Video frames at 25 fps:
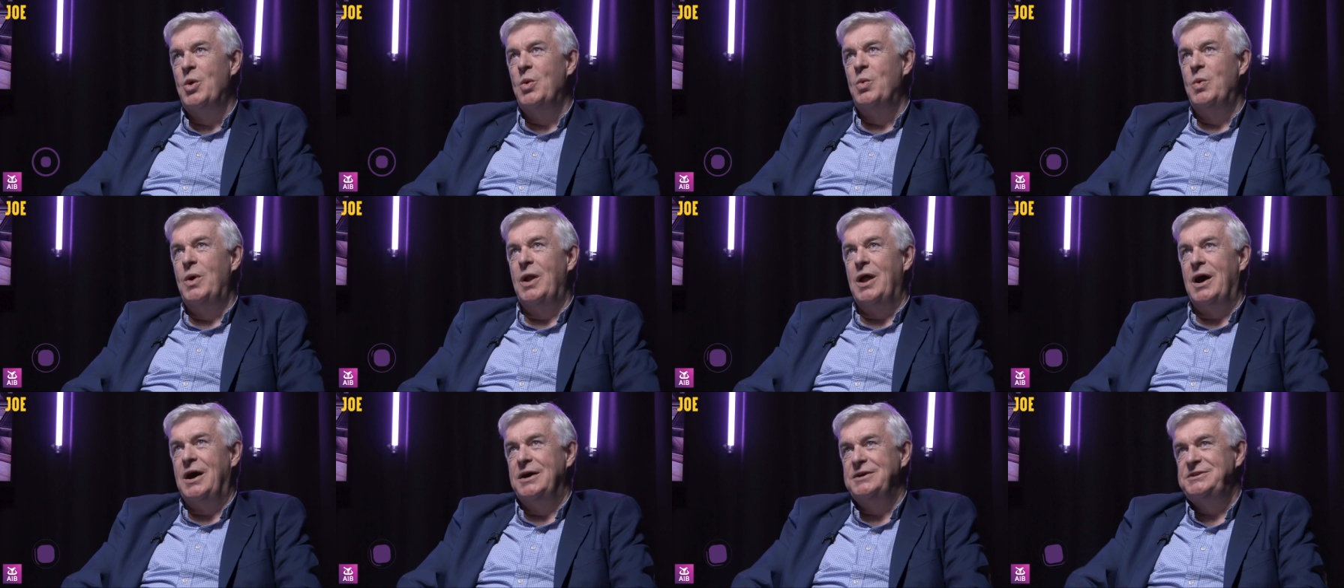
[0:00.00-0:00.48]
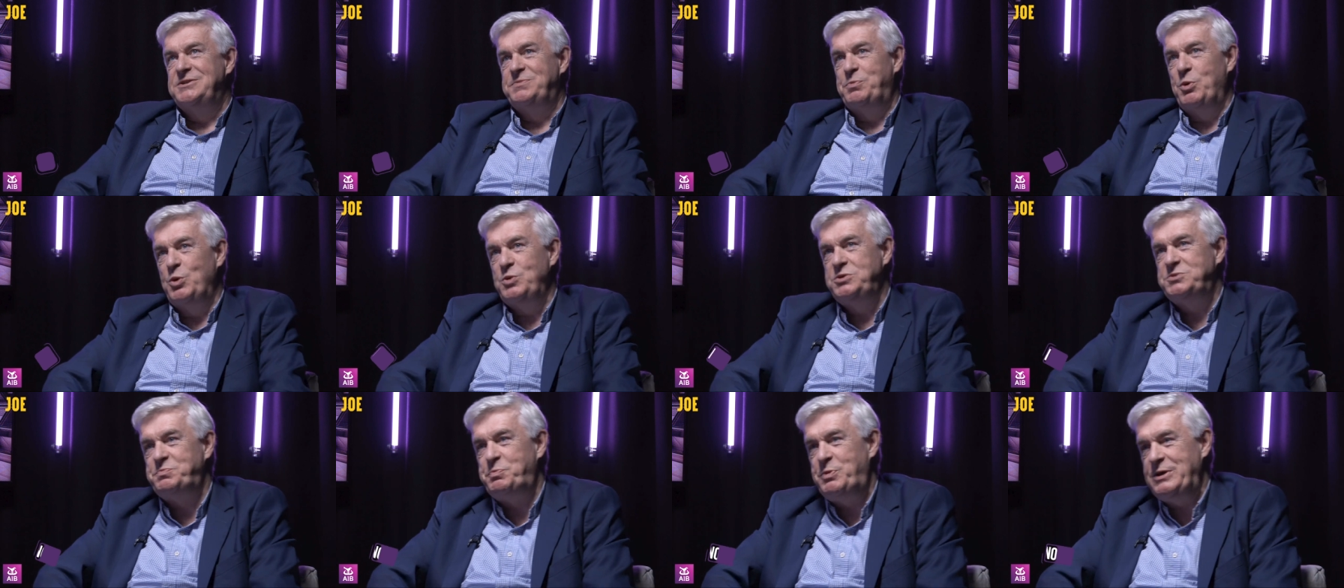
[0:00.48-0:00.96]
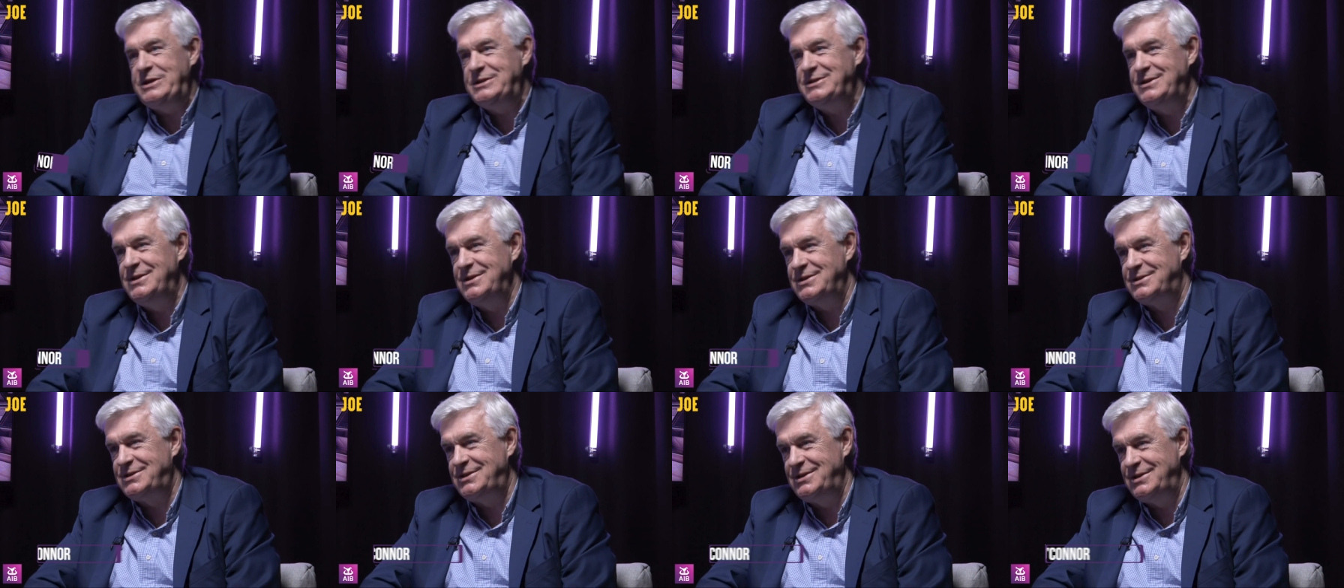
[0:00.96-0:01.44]
Well, I suppose
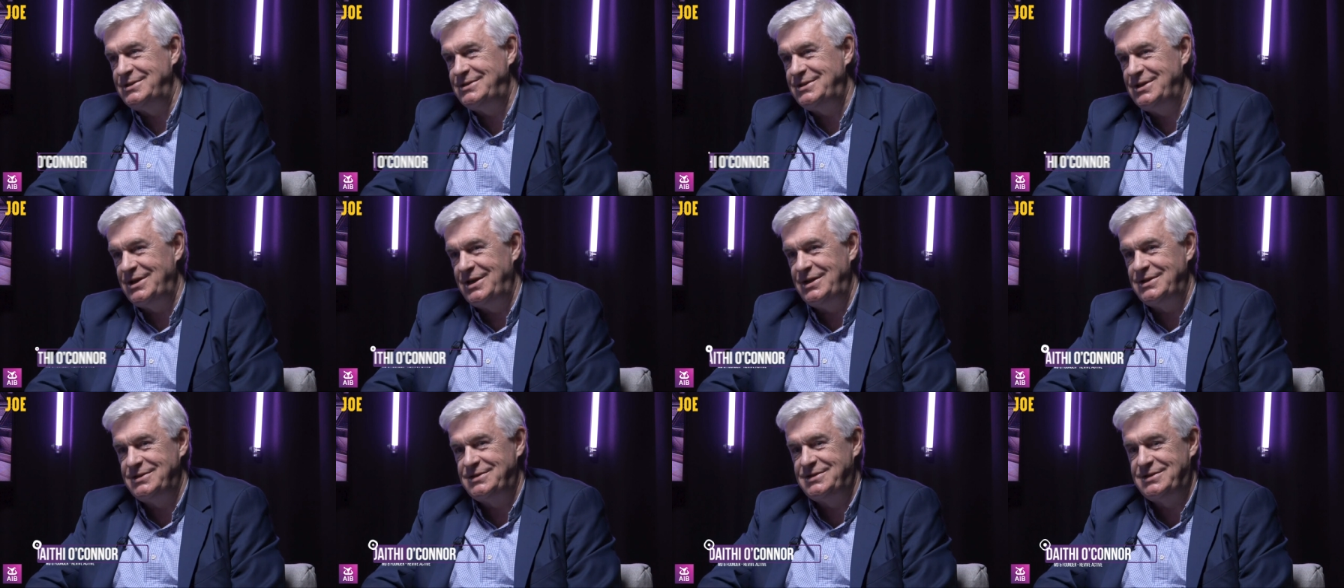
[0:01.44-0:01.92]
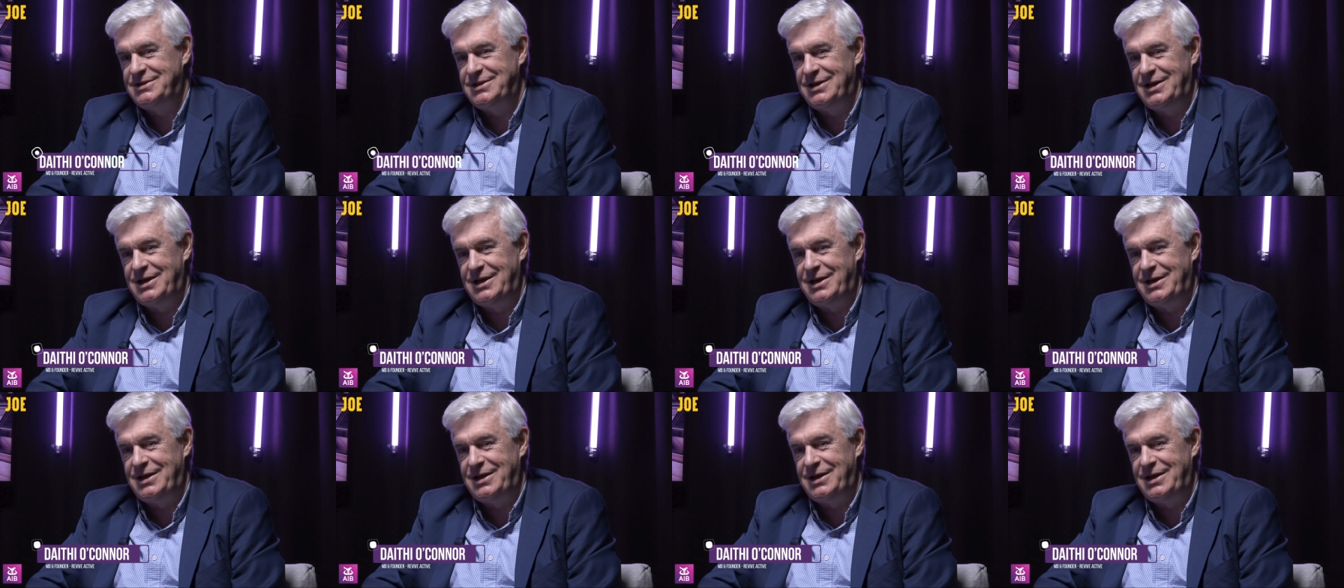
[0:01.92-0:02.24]
business is